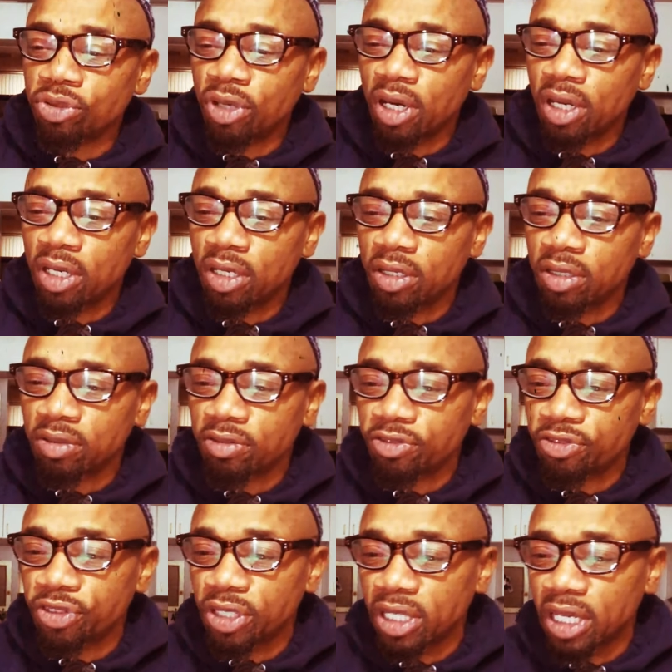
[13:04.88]
trying to
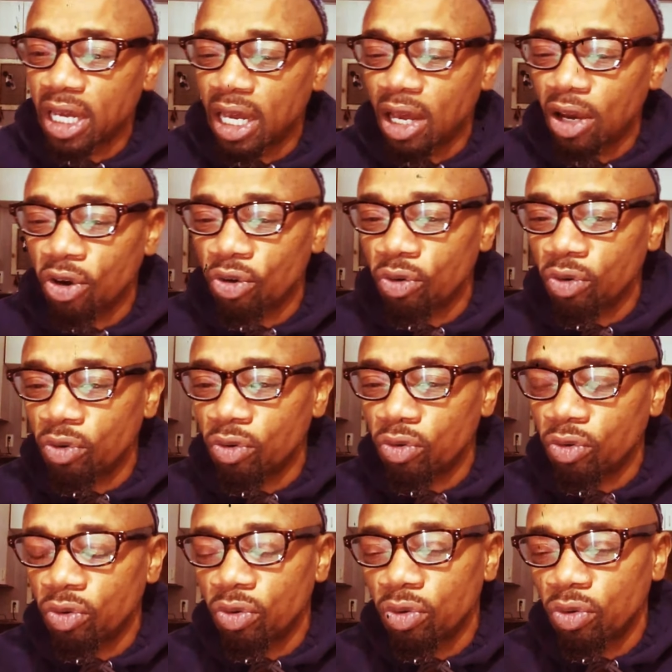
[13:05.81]
figure out
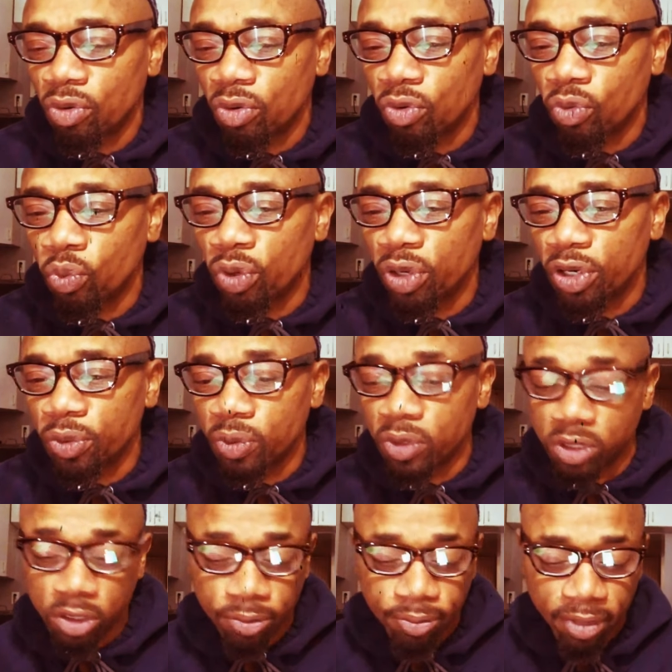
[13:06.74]
what it
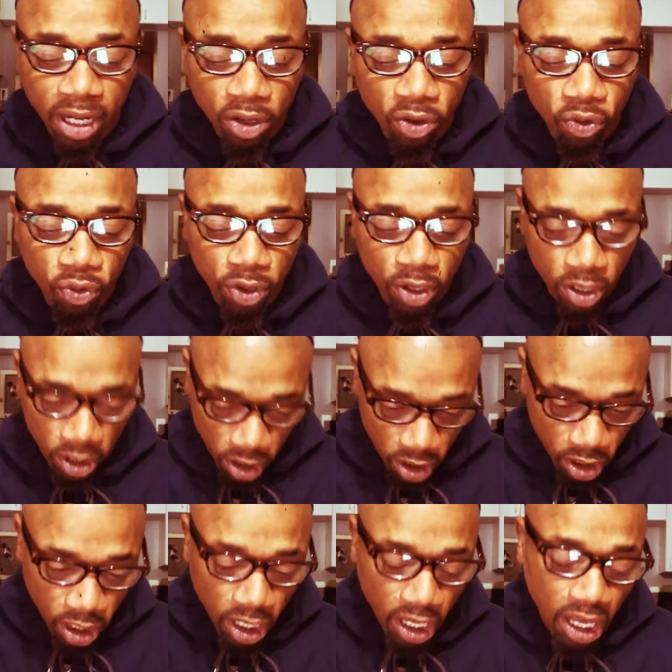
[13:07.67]
was about
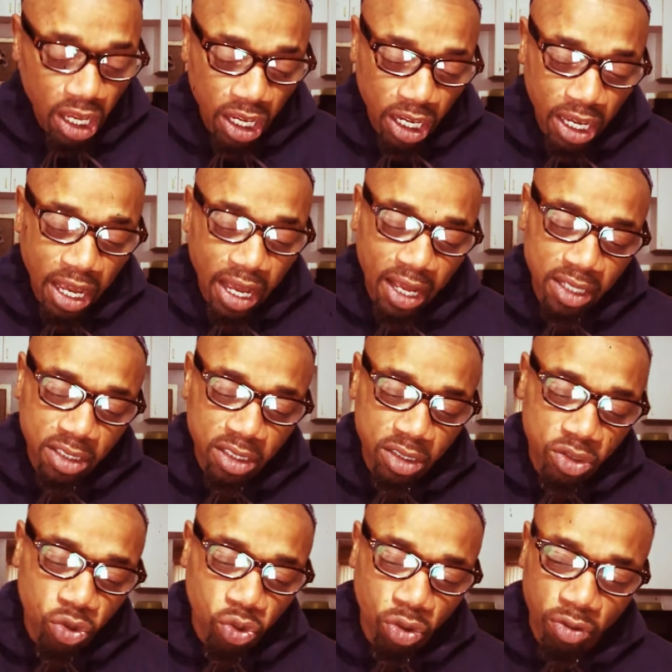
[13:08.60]
and got into
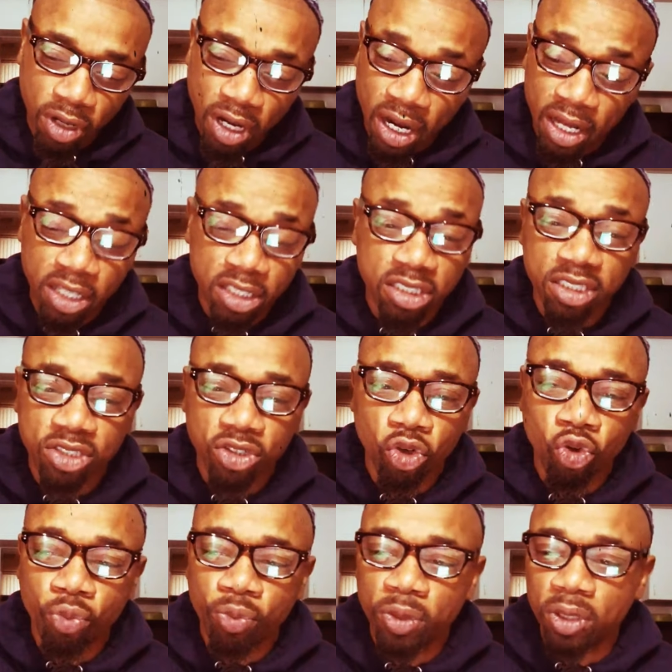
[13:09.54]
Torah, it just
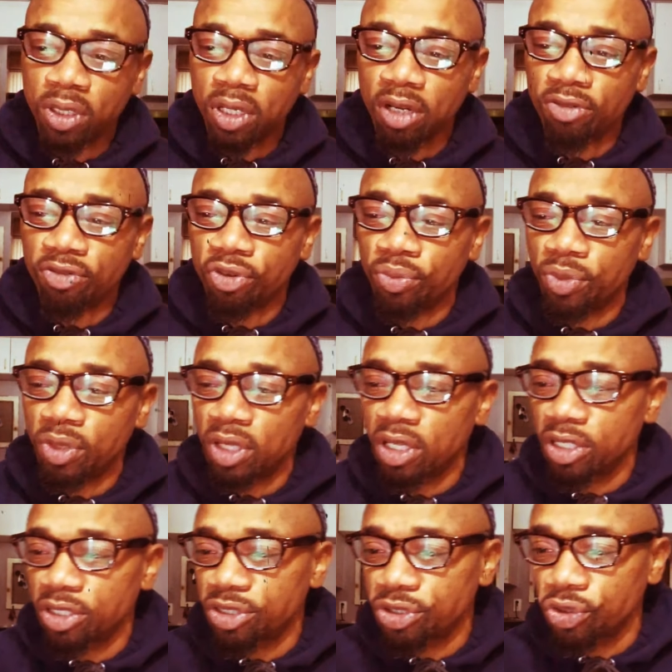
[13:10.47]
opened up for me.
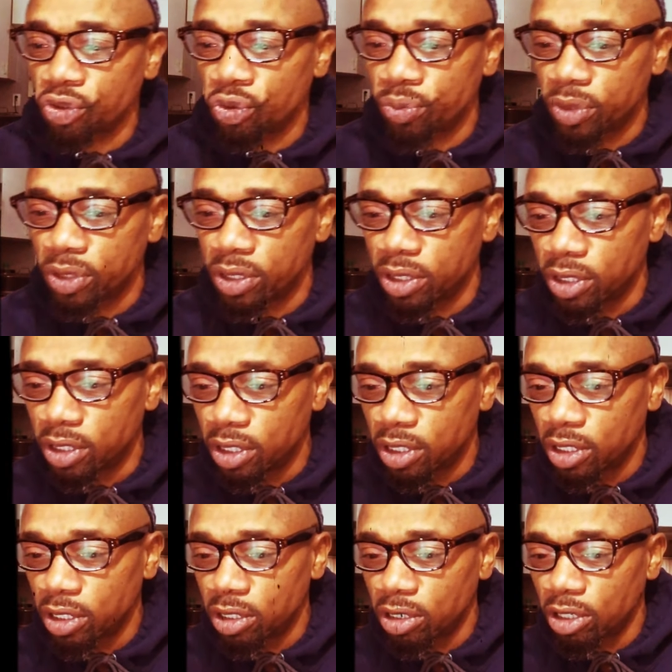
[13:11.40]
It showed me
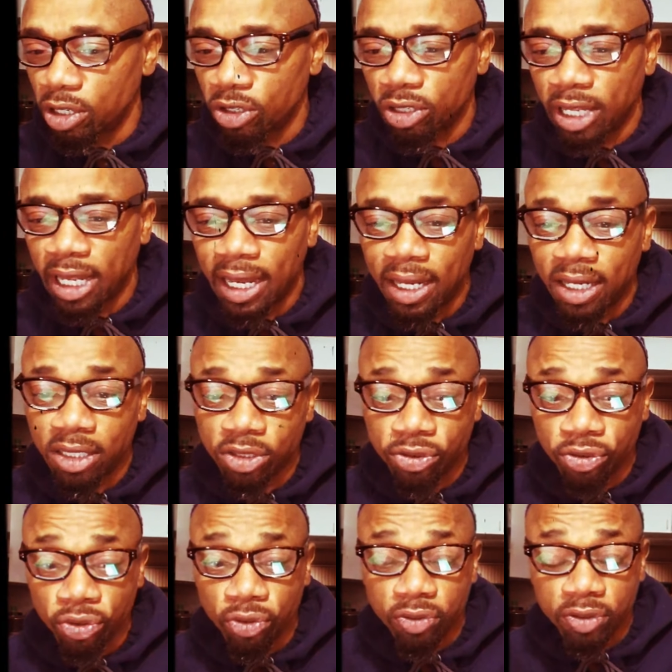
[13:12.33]
a lot of
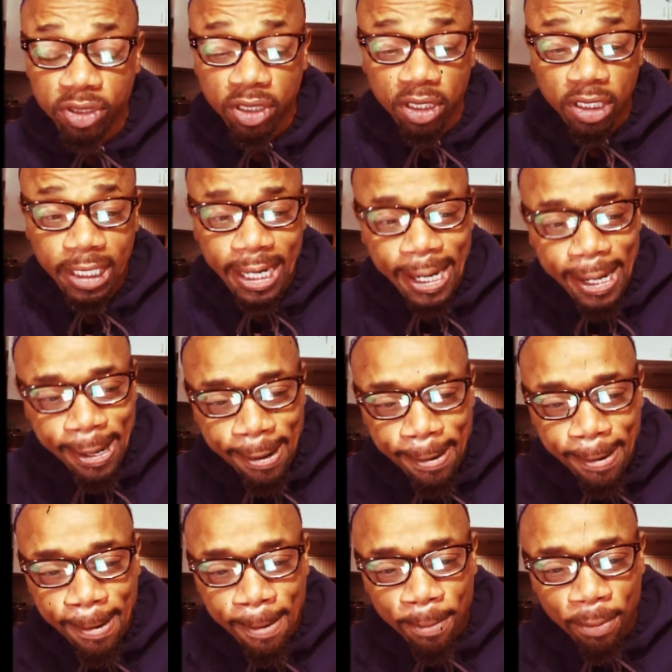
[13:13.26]
truths. And
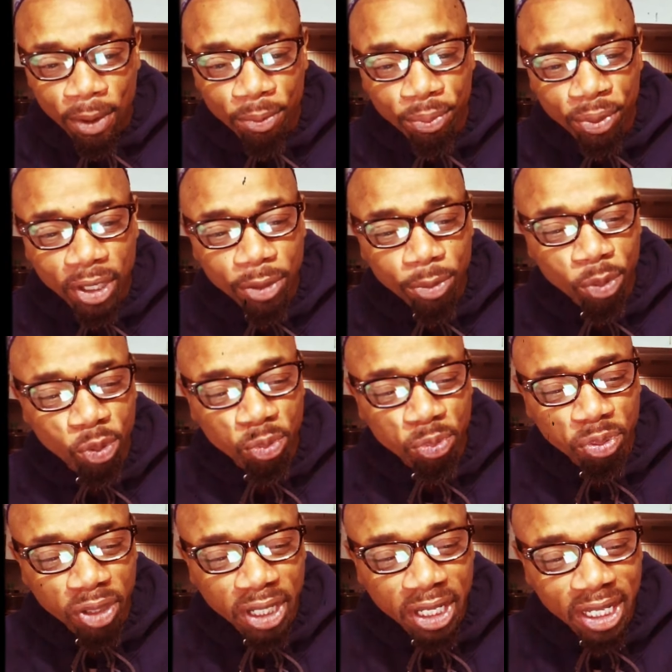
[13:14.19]
when people
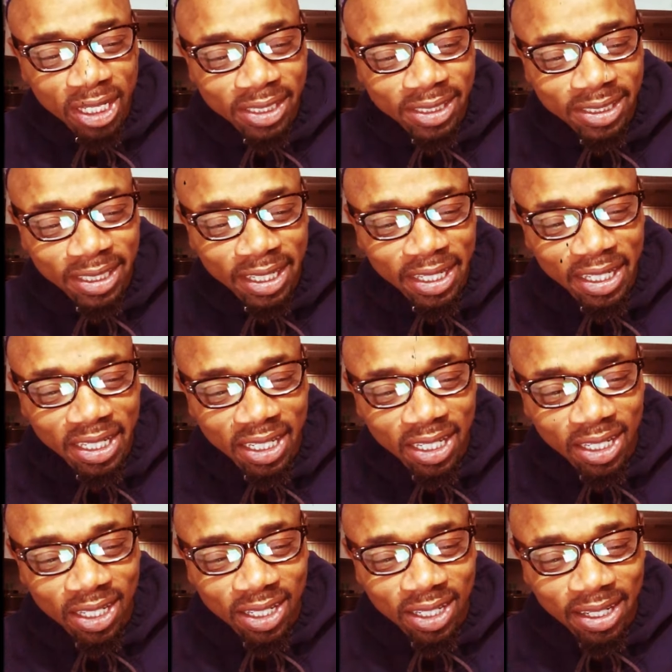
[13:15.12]
play and say,
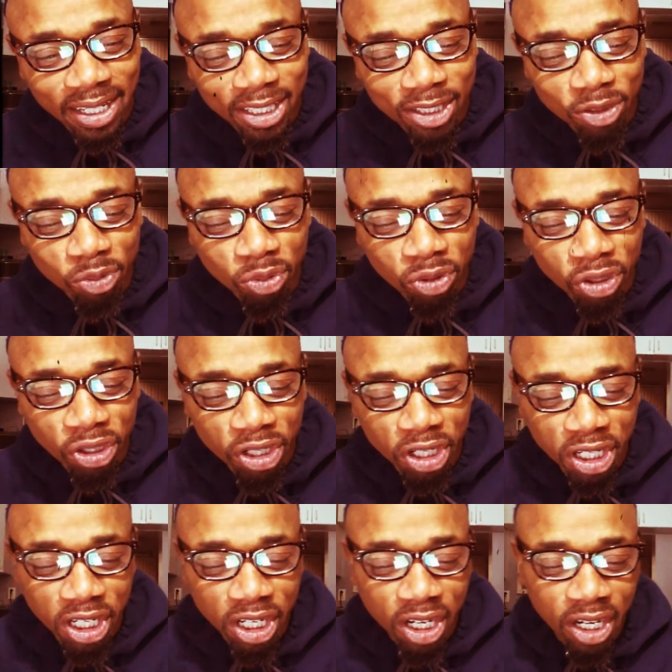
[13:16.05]
let the word
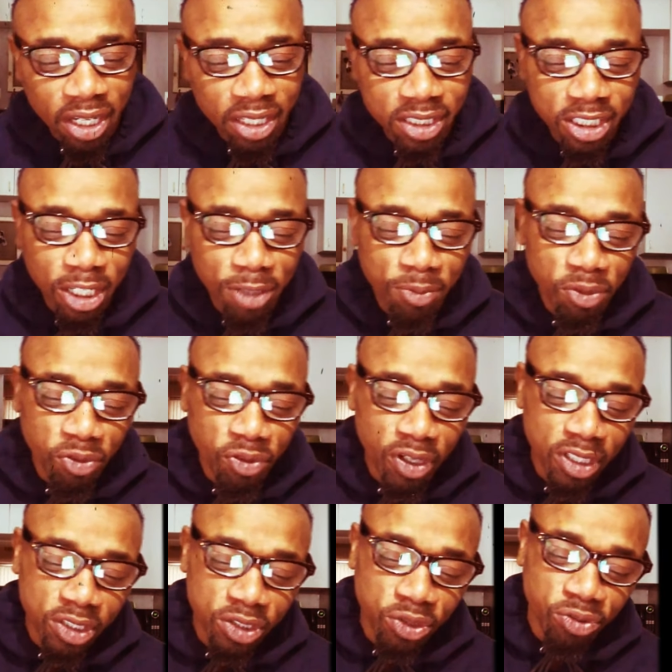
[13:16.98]
of God
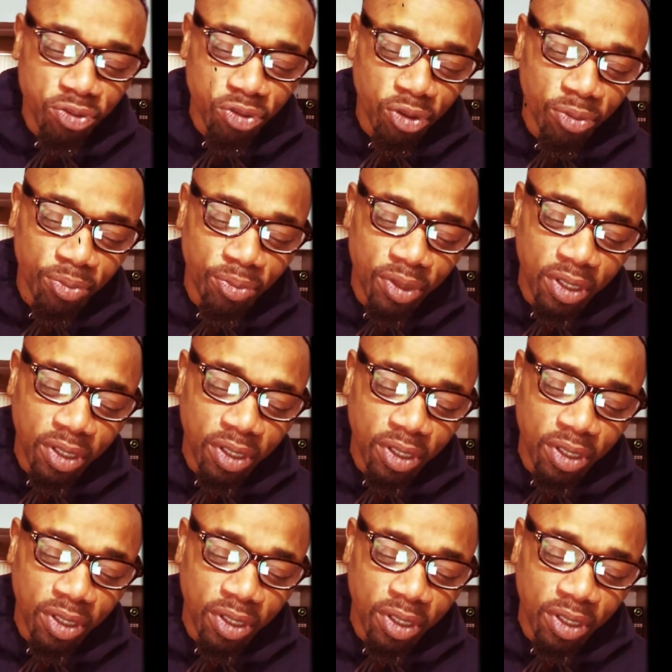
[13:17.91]
separate you from